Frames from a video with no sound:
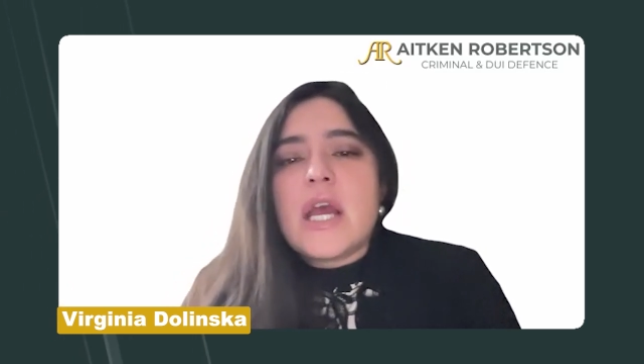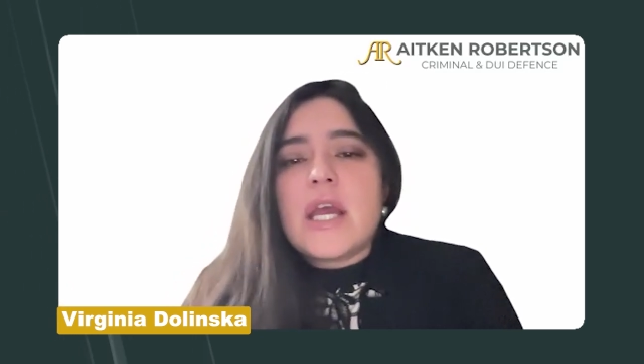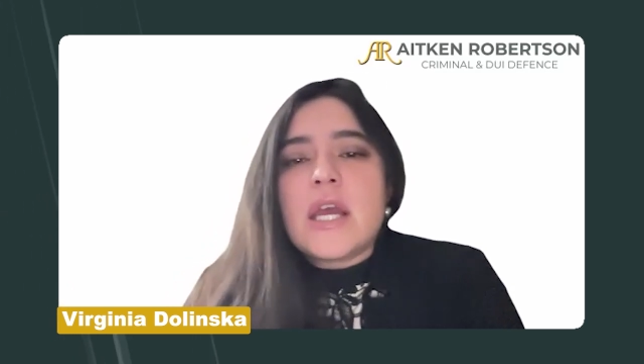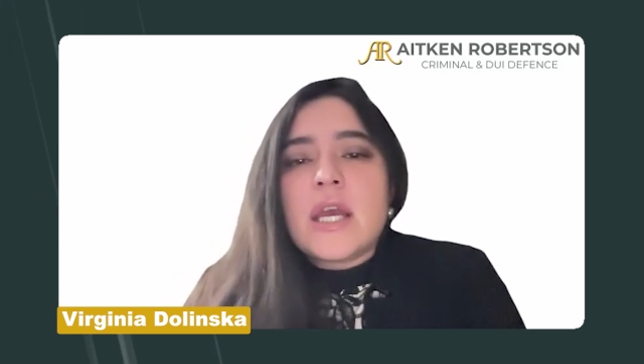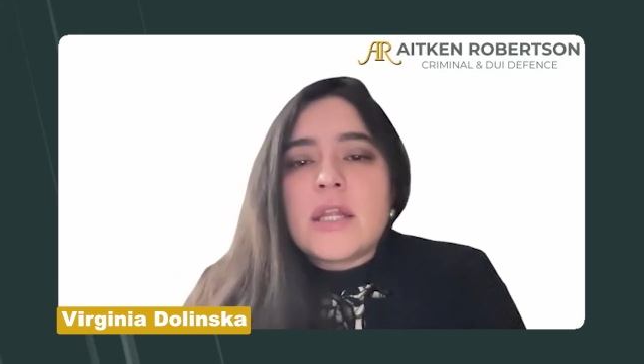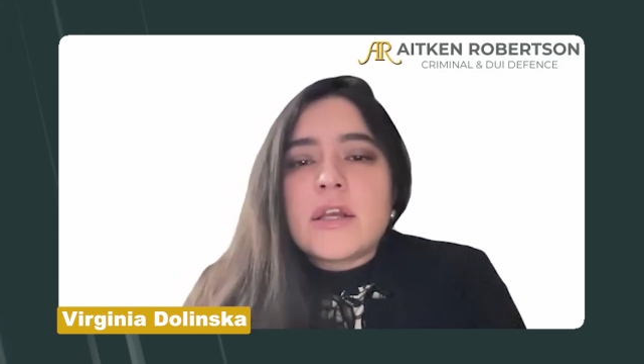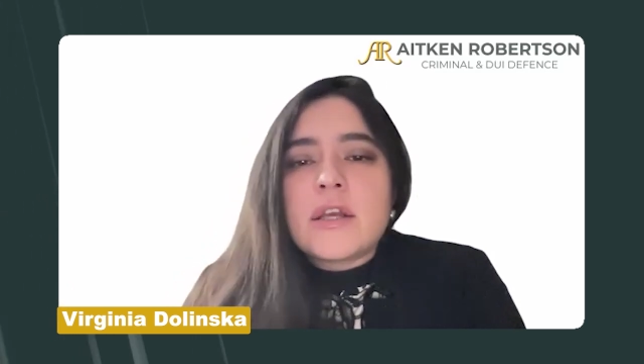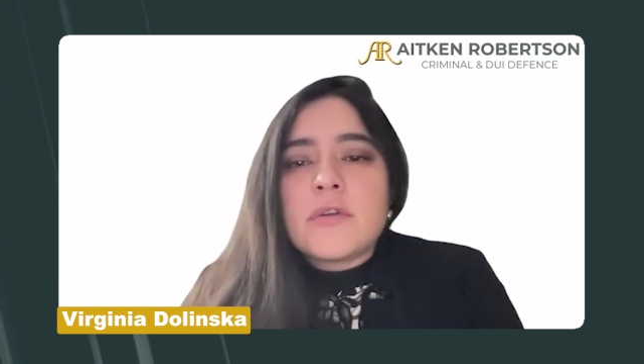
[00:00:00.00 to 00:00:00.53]

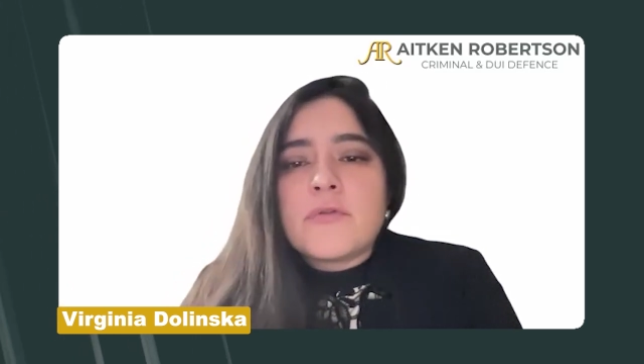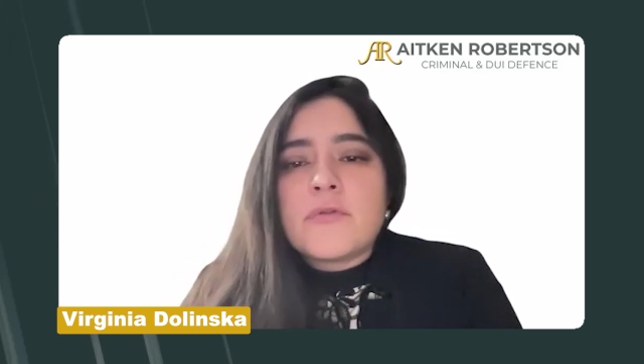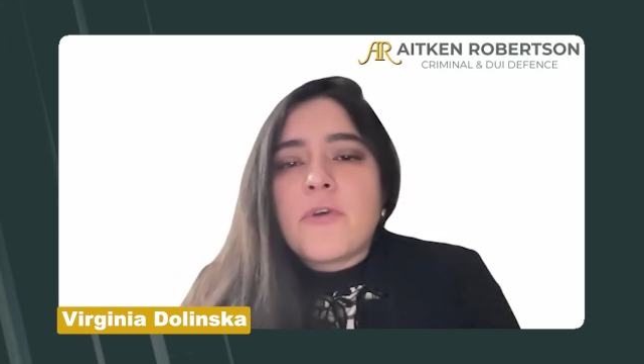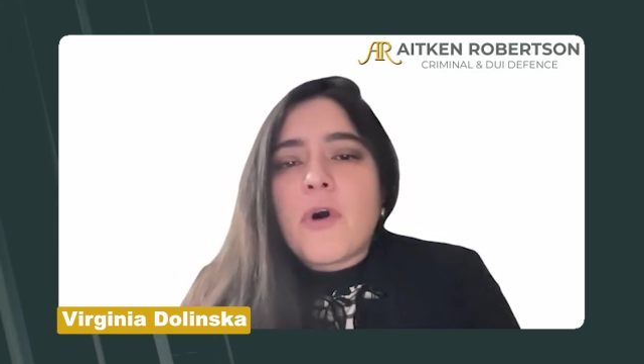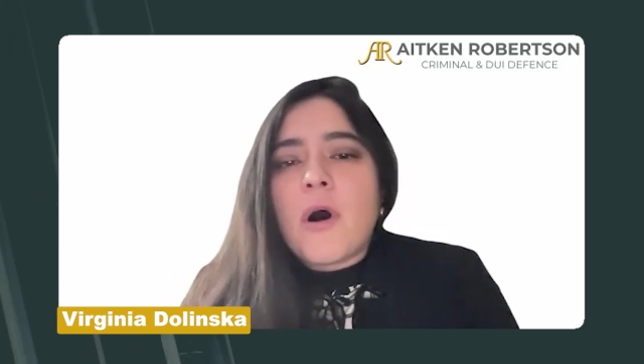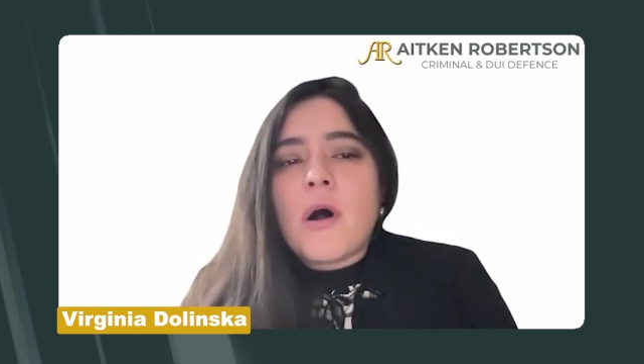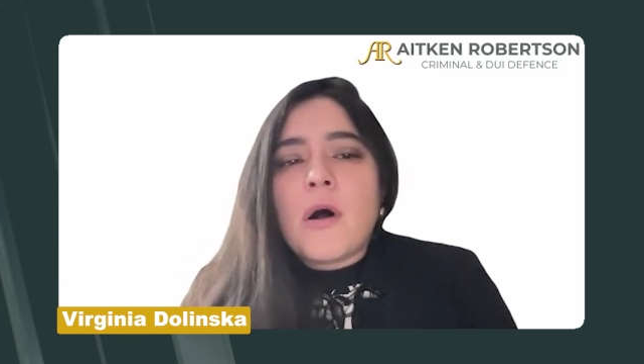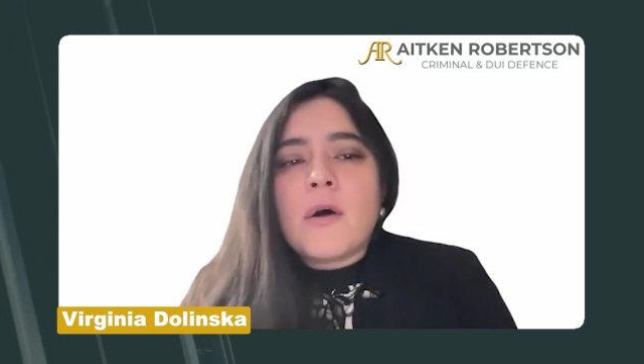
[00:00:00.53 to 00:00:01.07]
It
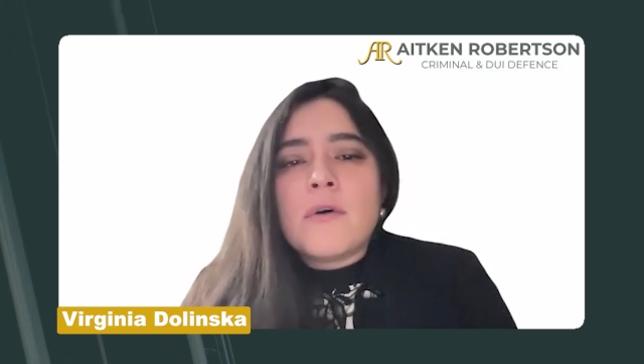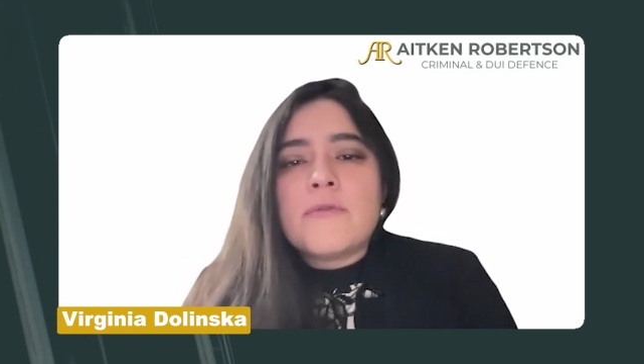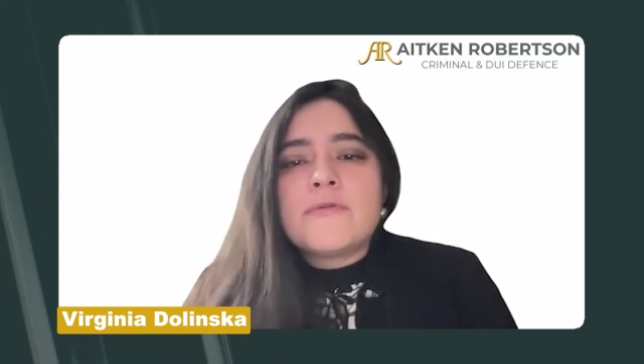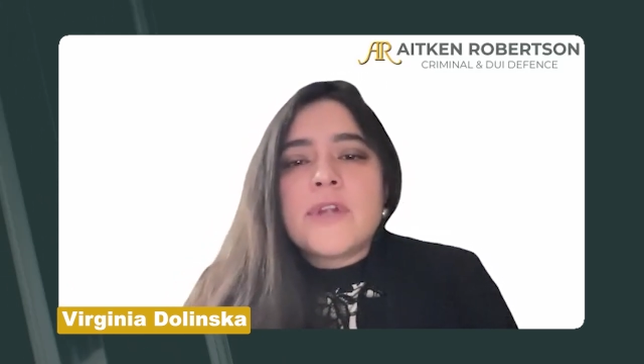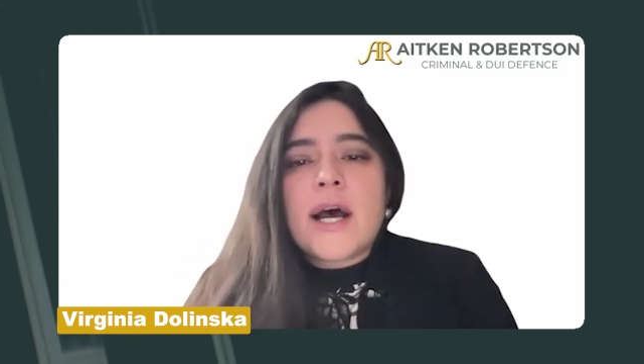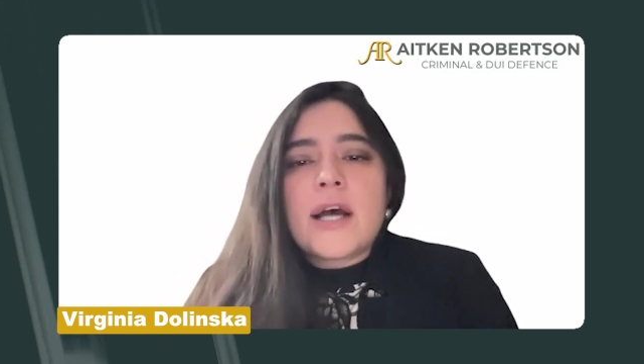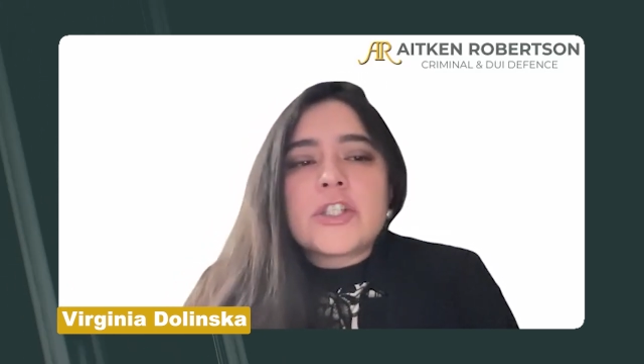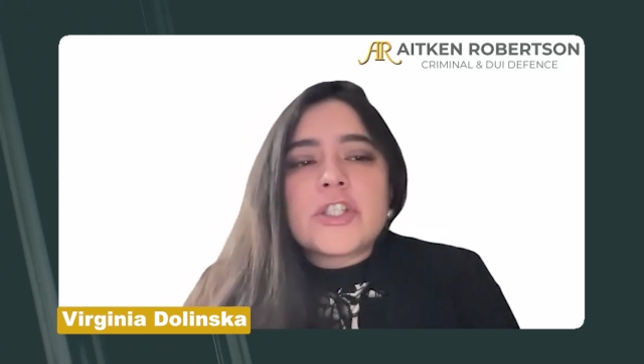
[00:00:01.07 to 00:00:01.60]

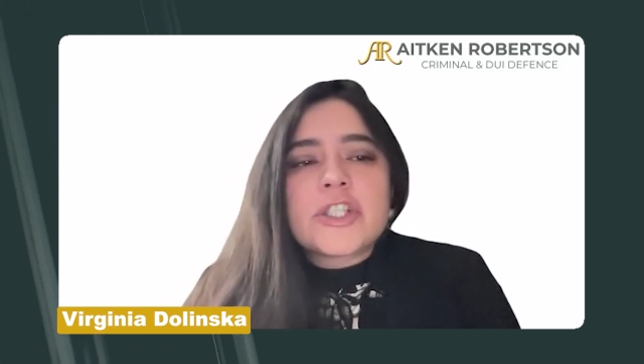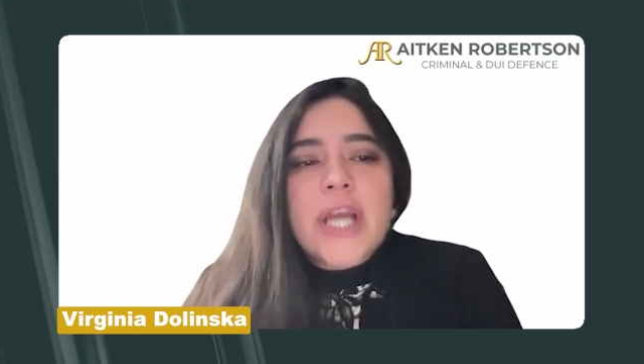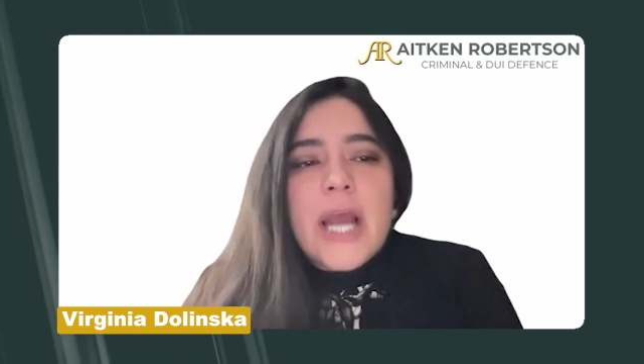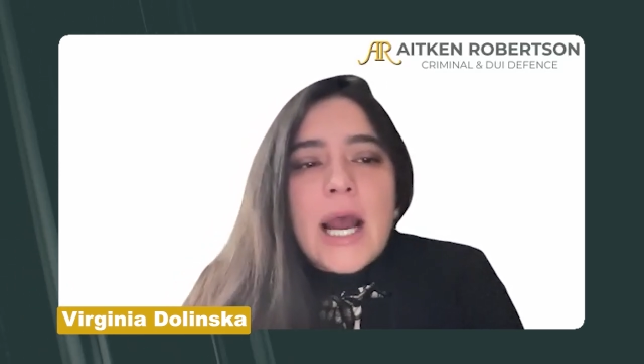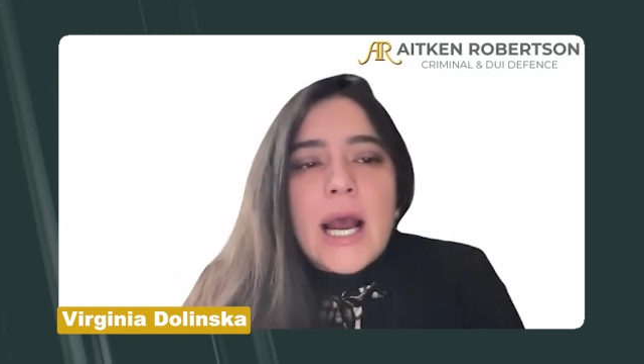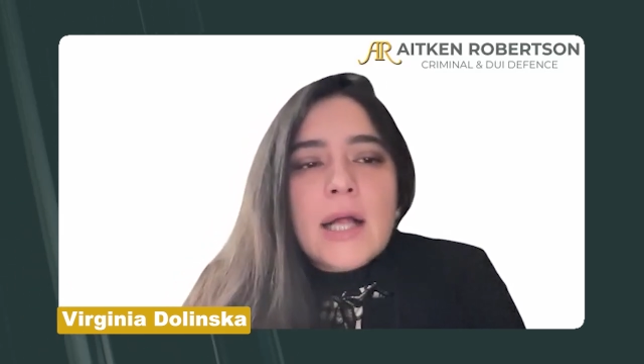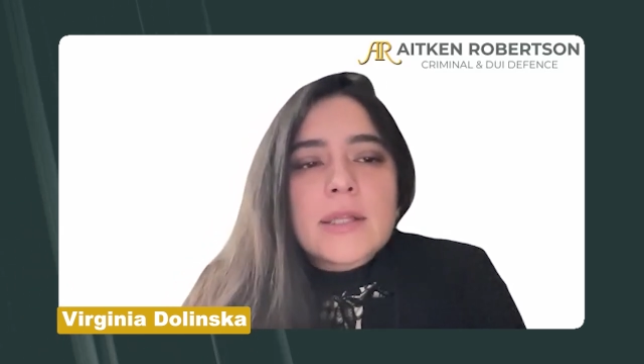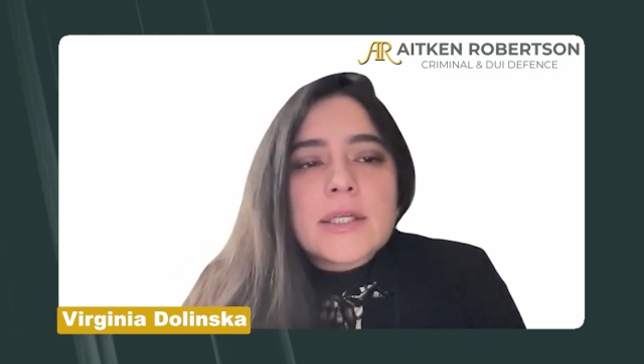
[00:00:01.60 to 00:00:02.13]
involved
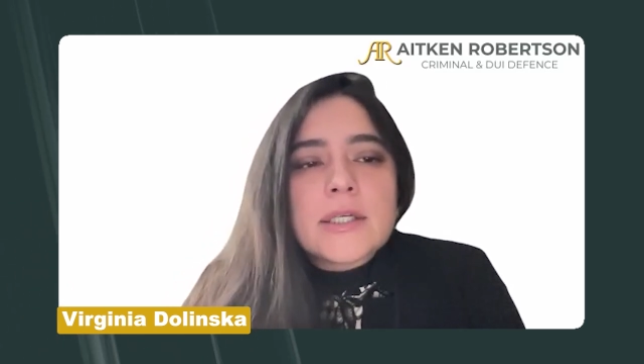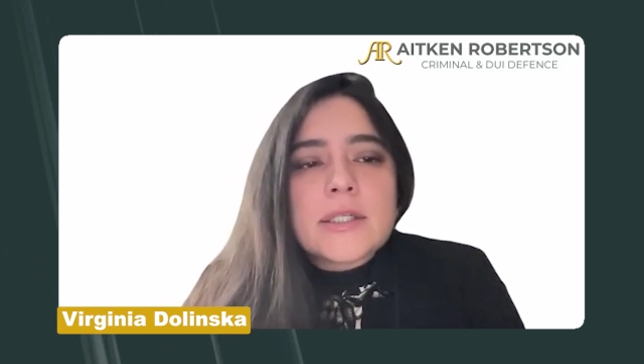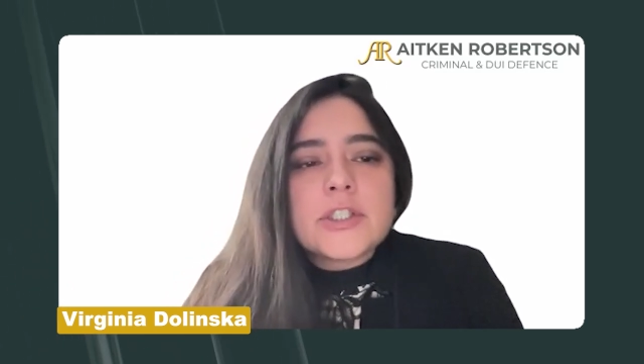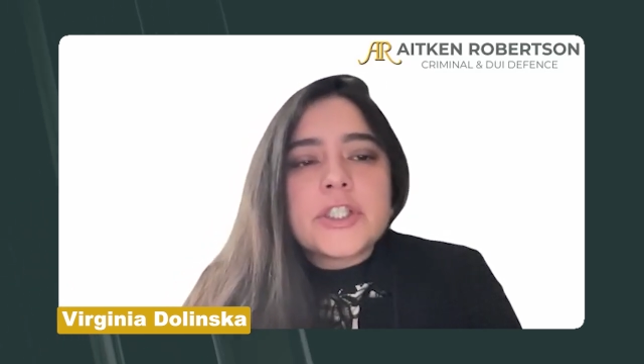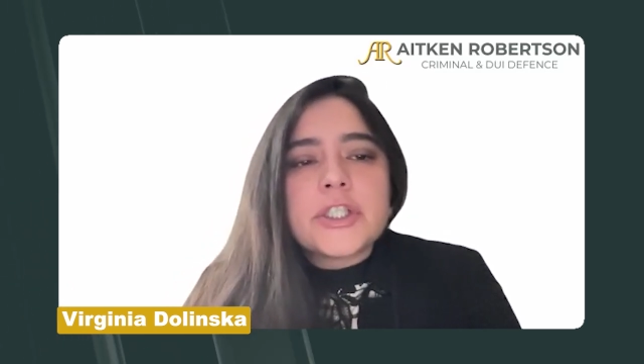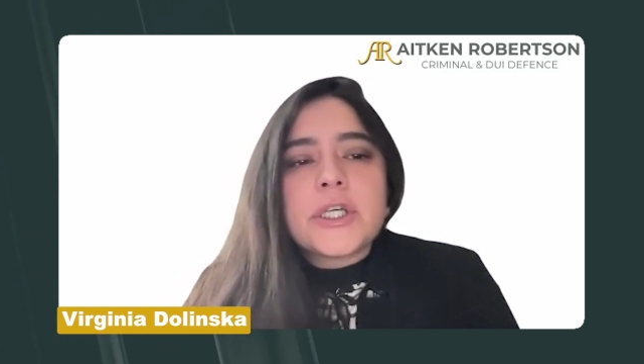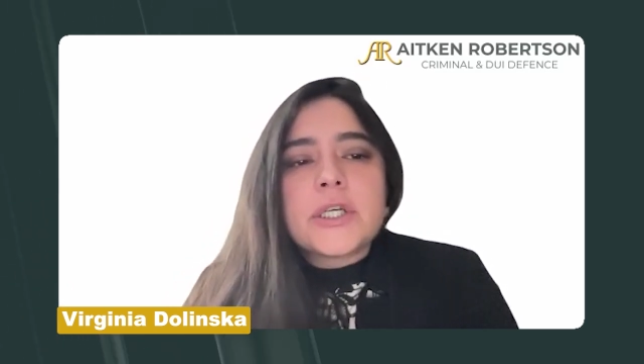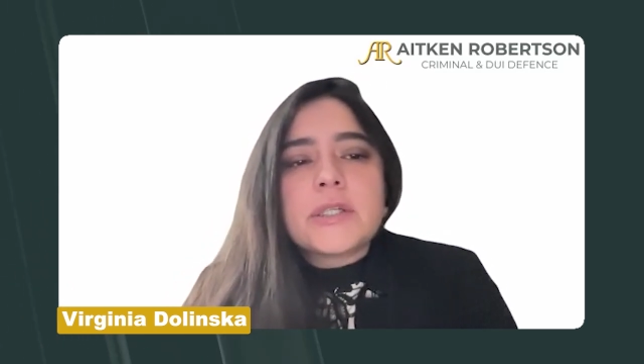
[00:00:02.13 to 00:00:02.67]

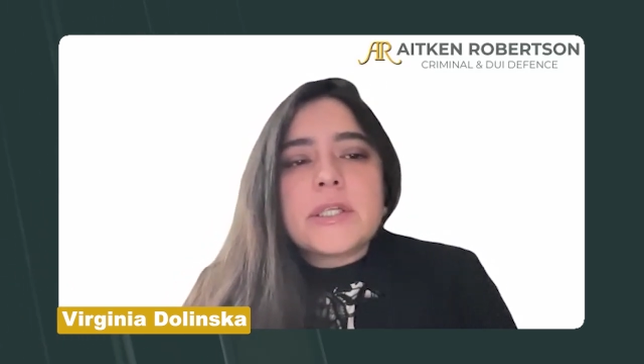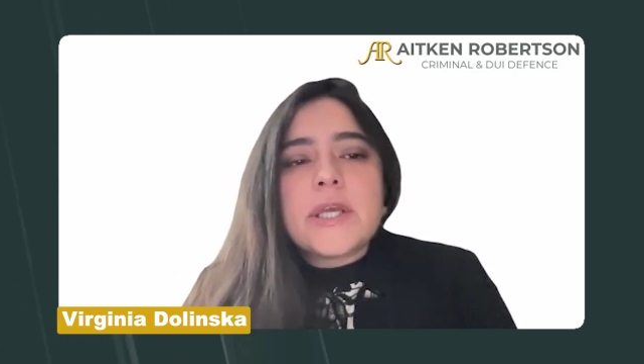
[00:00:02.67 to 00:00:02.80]
challenging